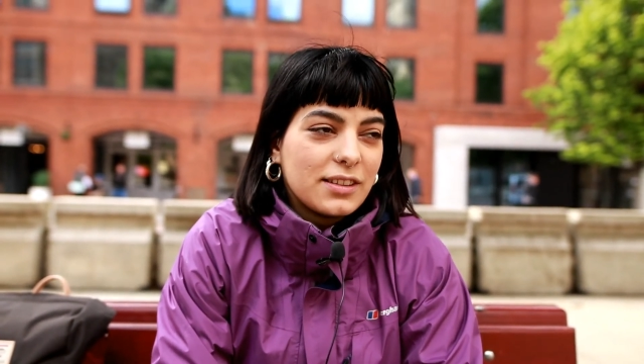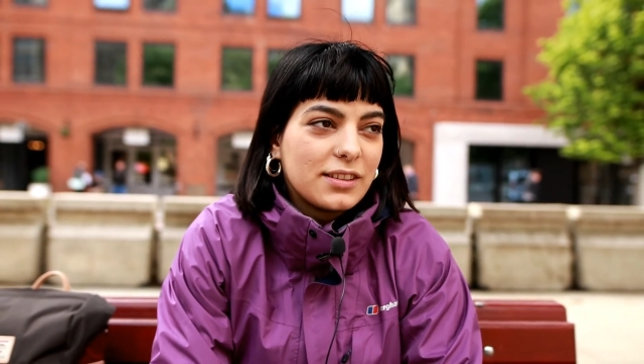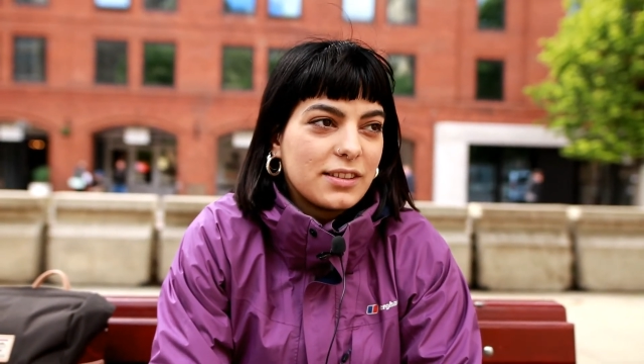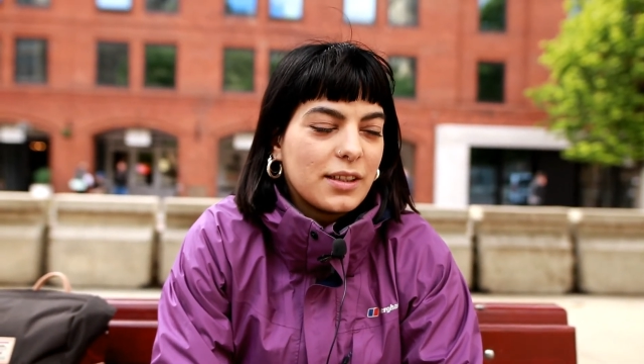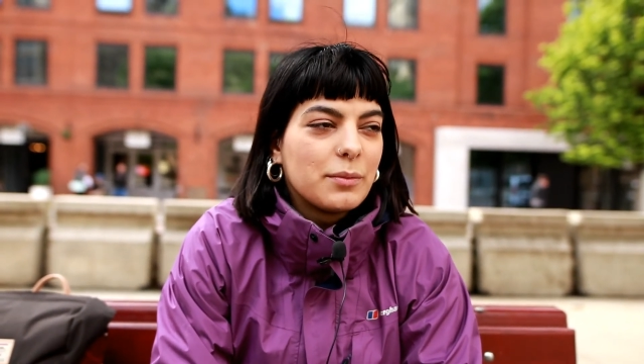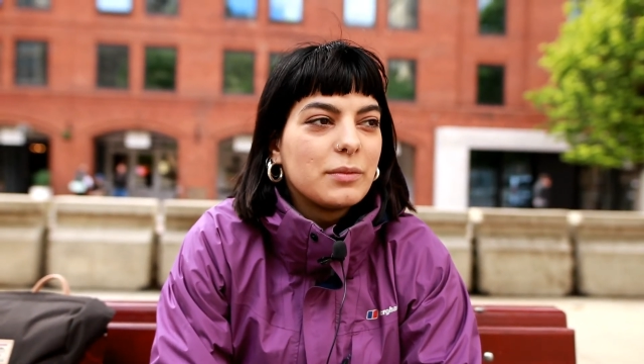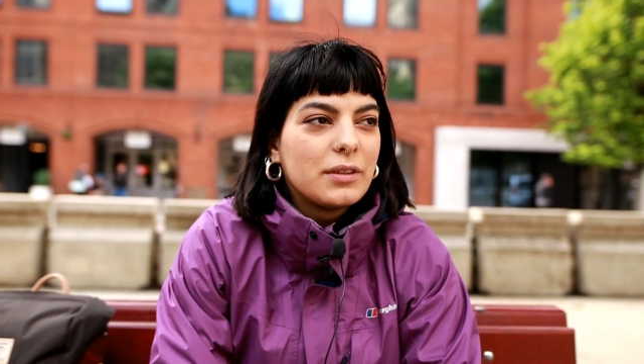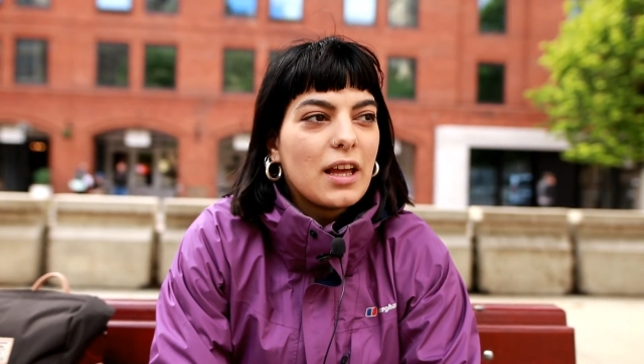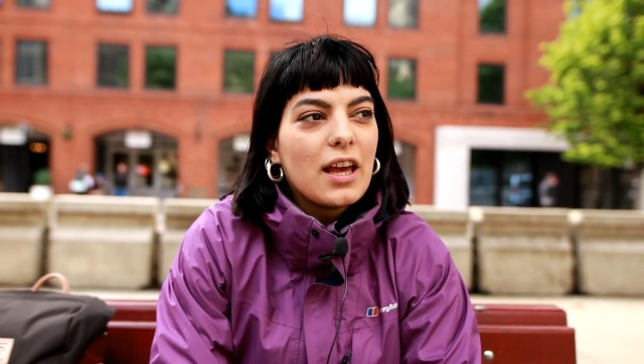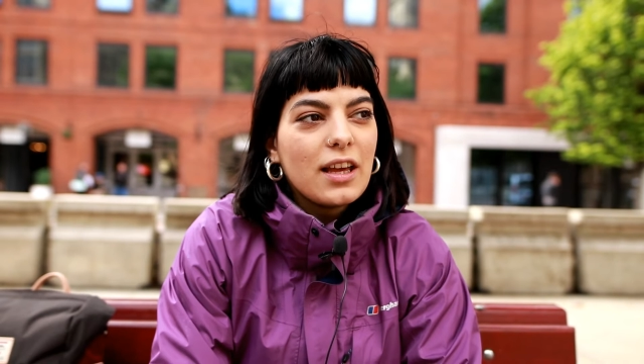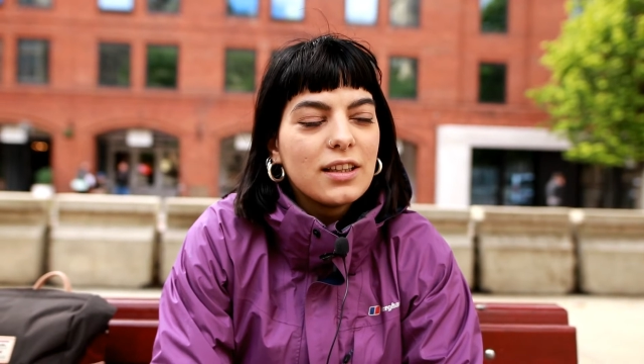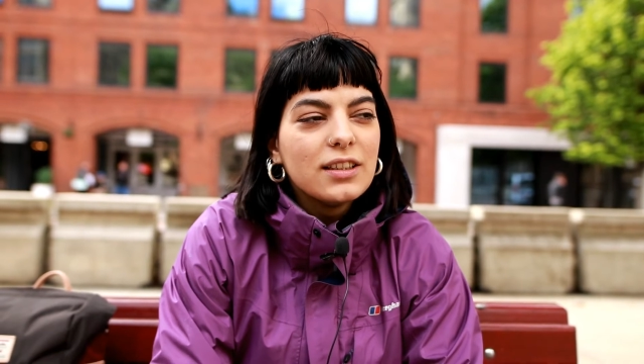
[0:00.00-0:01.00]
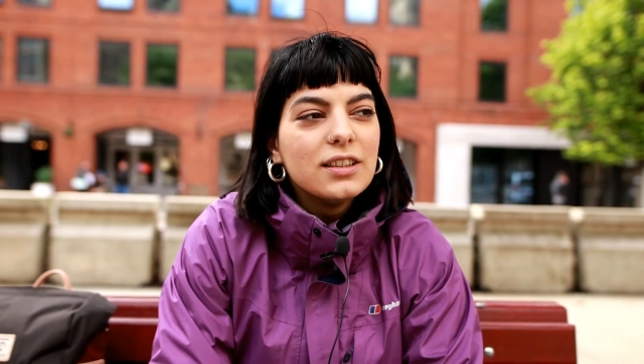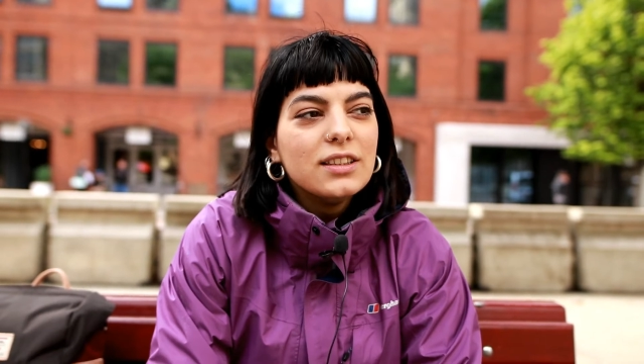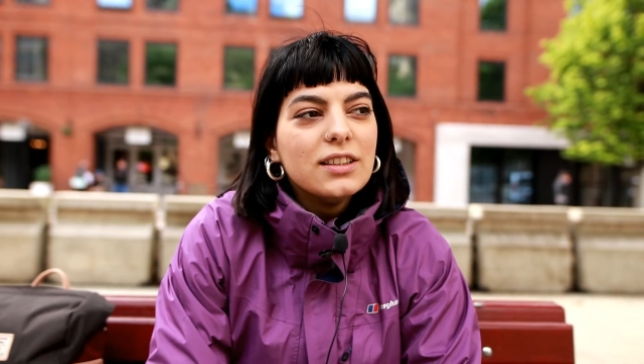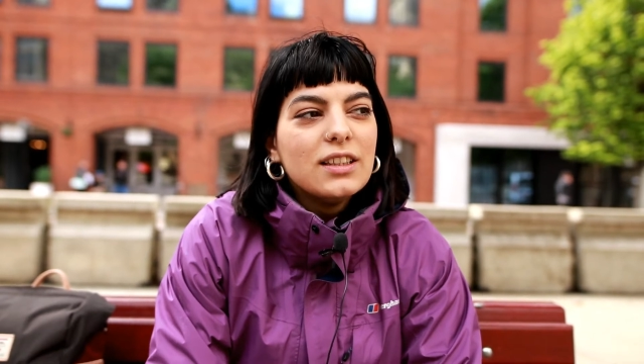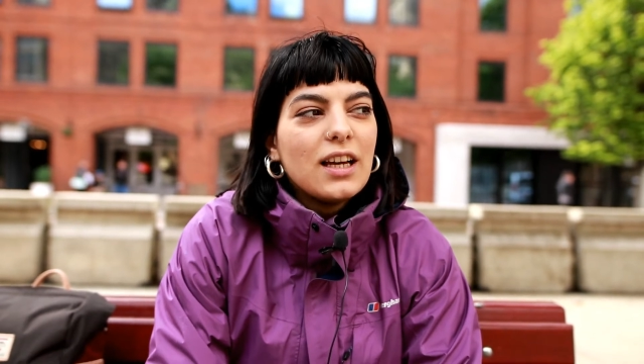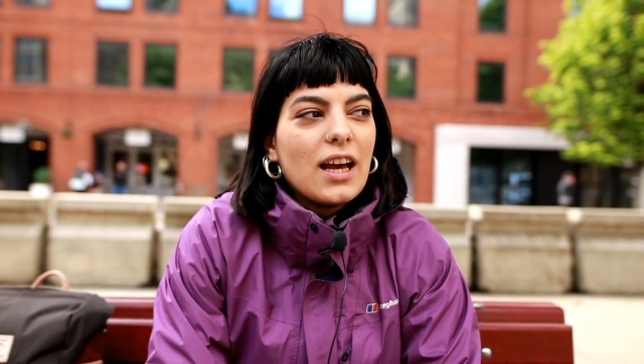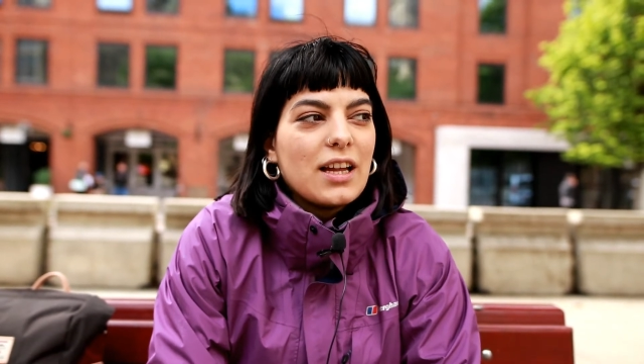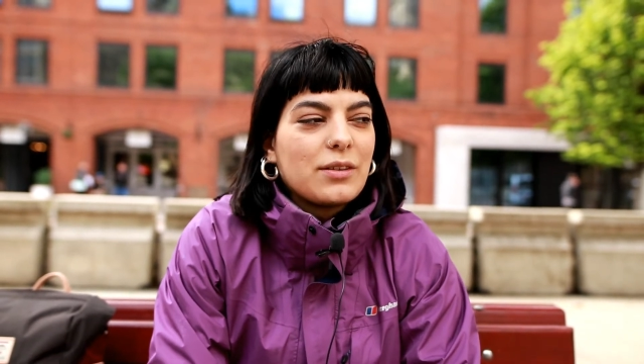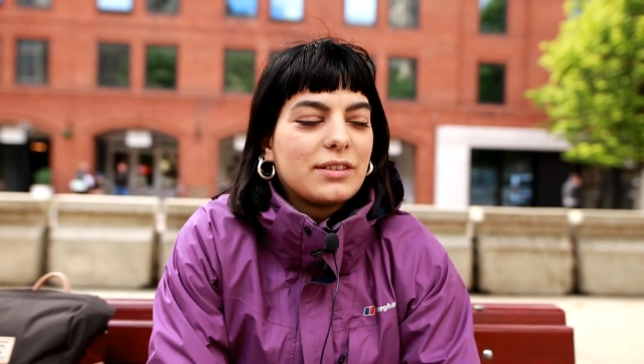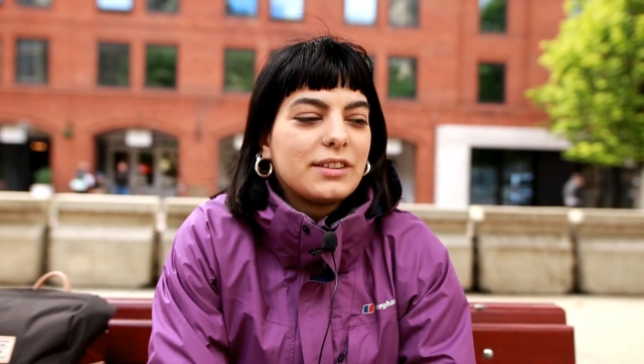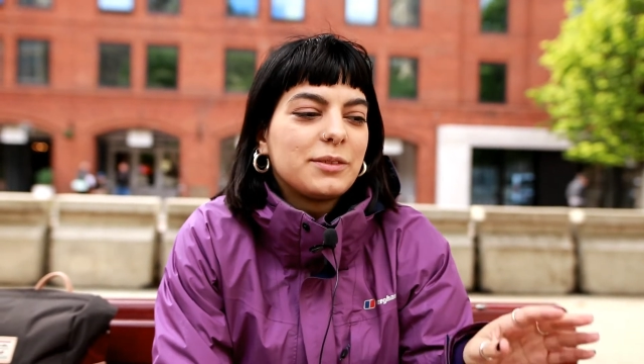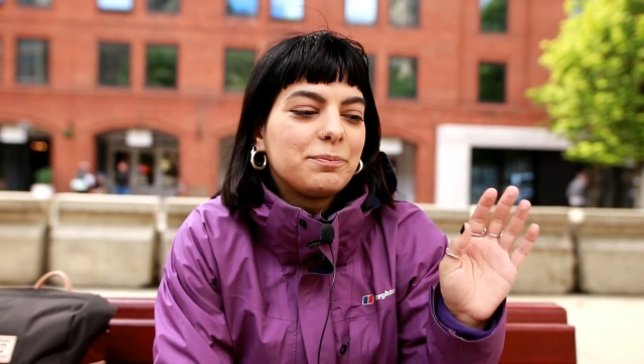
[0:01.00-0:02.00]
some day and I
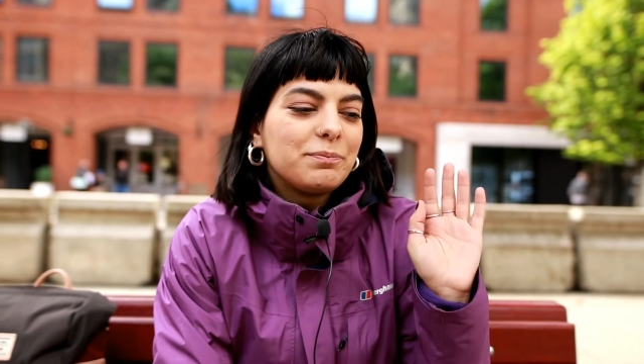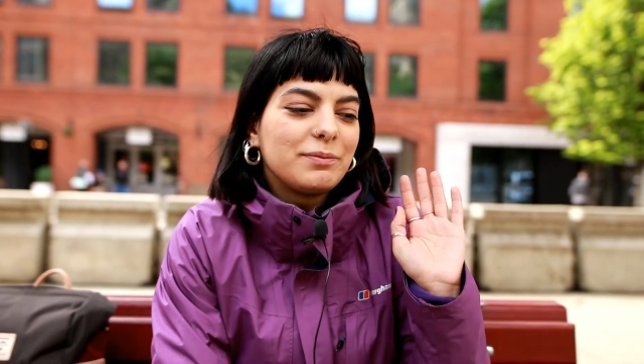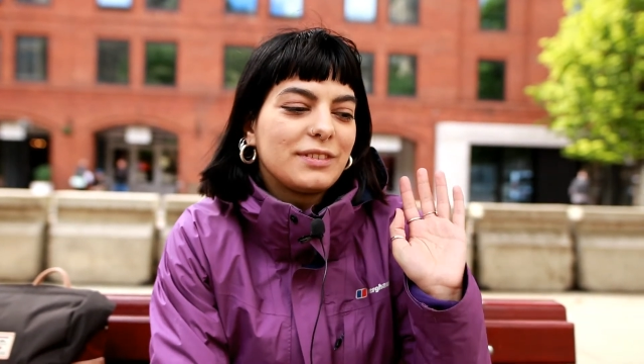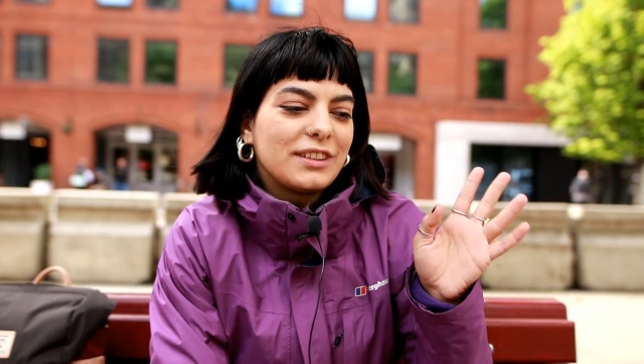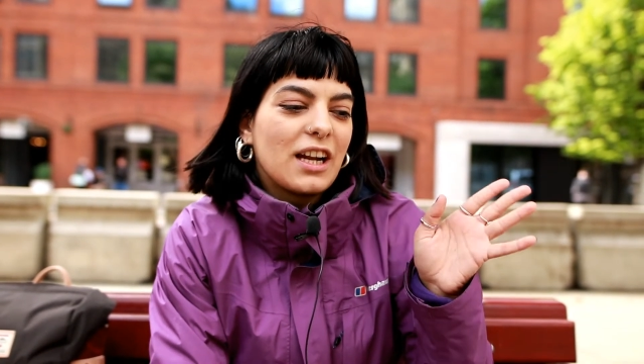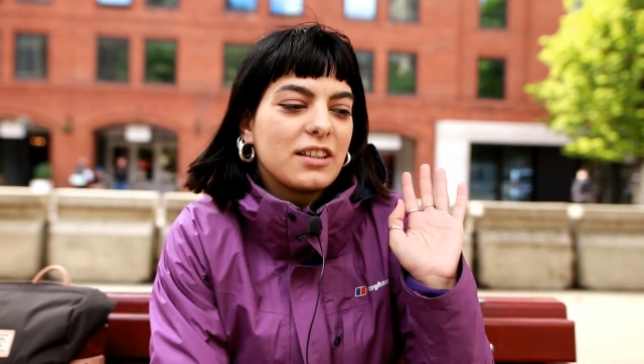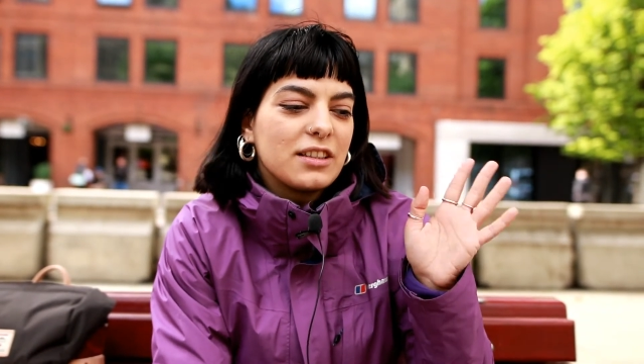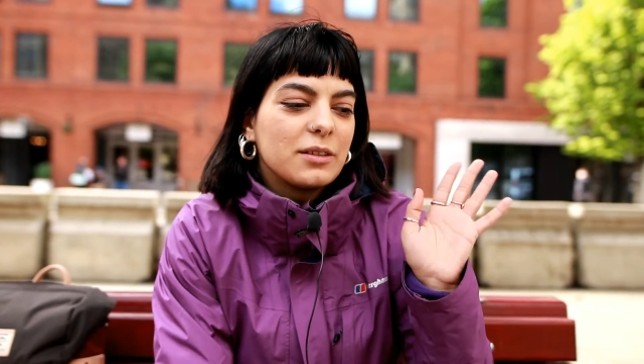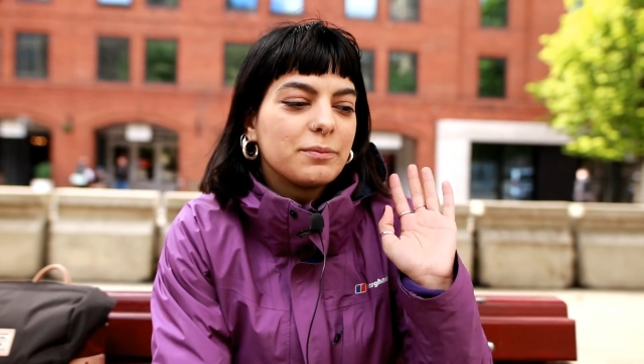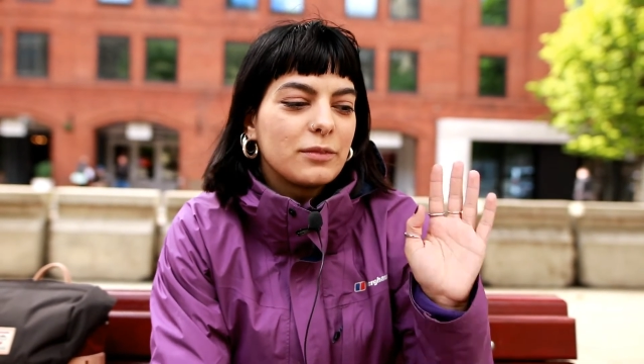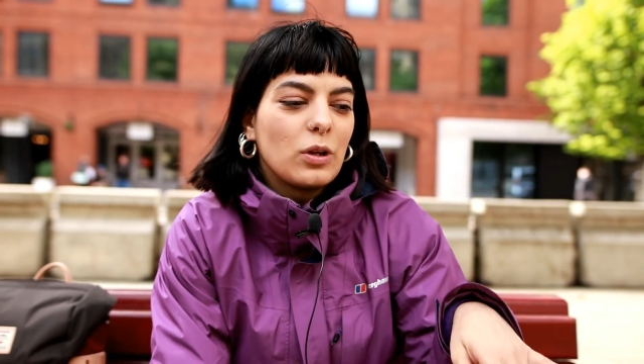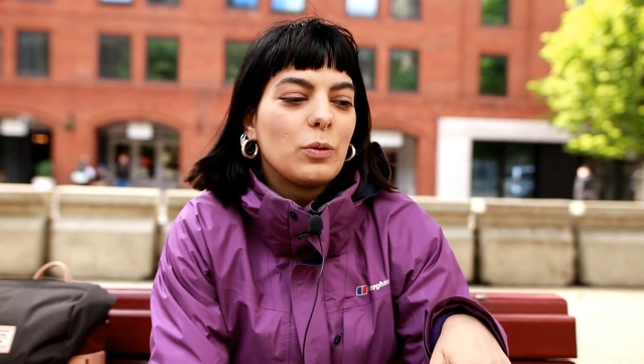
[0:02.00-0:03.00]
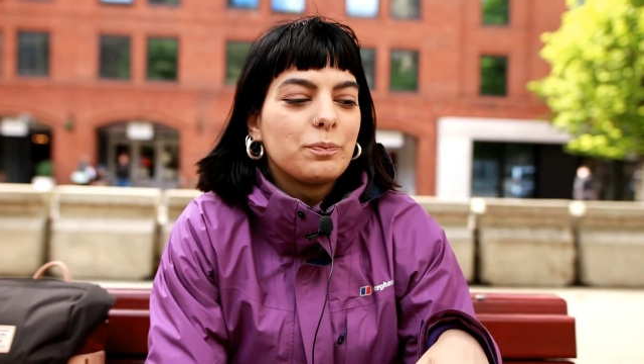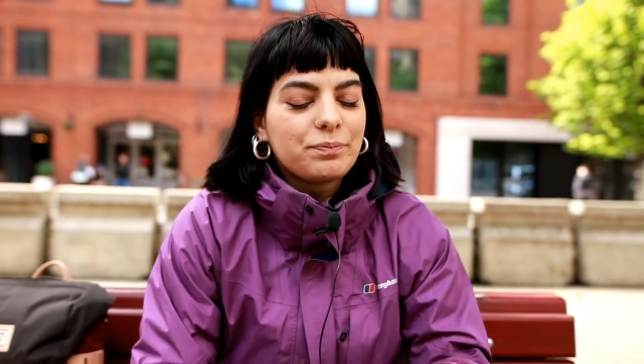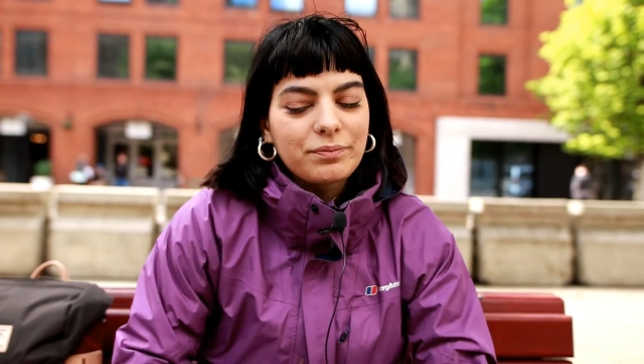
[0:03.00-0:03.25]
was starting, you know,